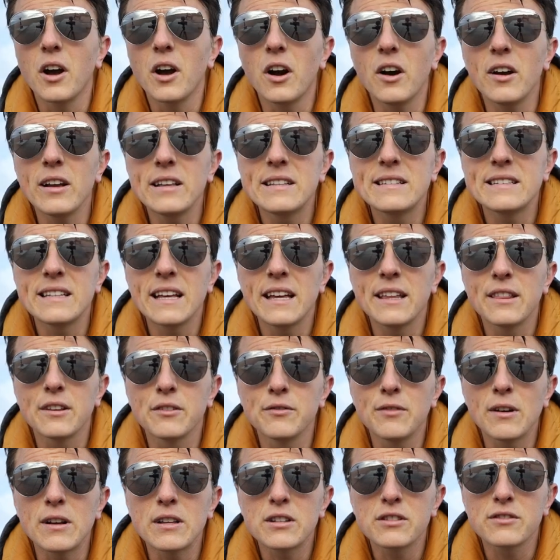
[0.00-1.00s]
I see
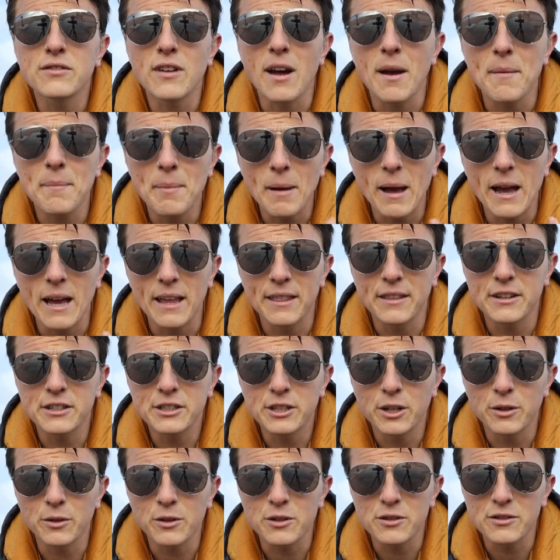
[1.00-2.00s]
the wrist strap and the
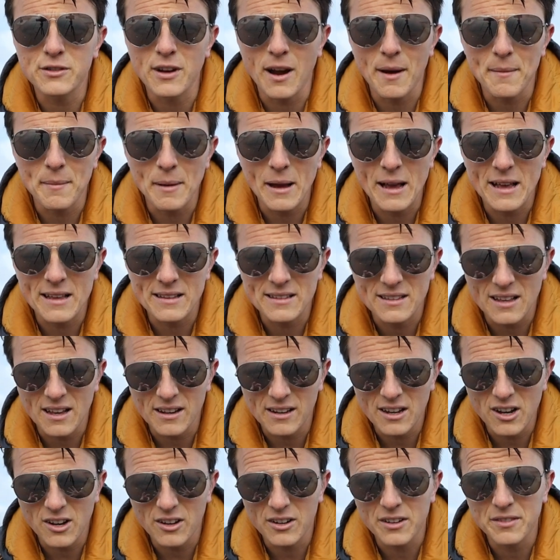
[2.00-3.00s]
shoulder strap as
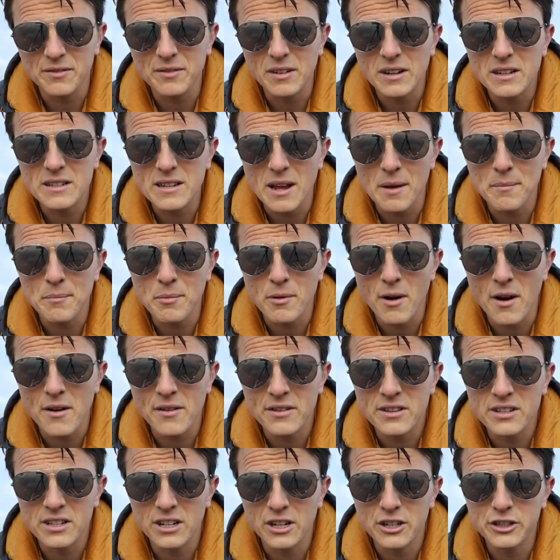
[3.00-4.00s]
a kind of
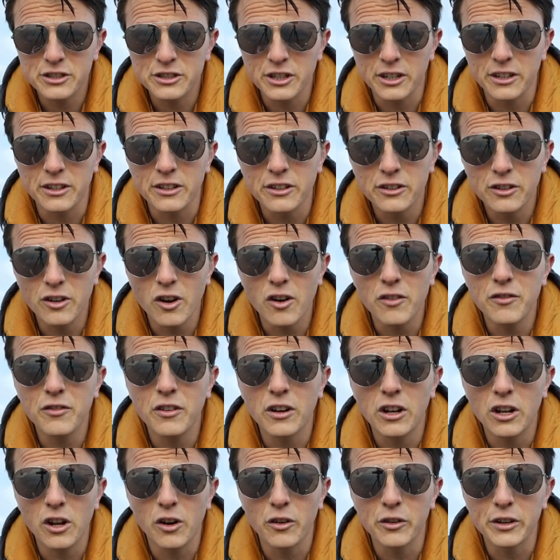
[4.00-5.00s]
temporary solution, not
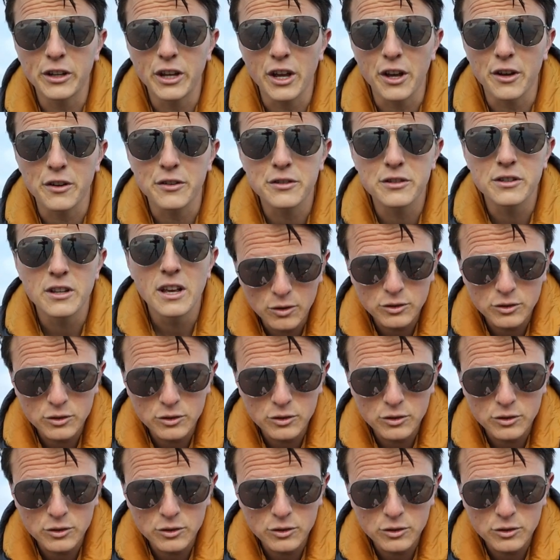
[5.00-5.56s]
for long use.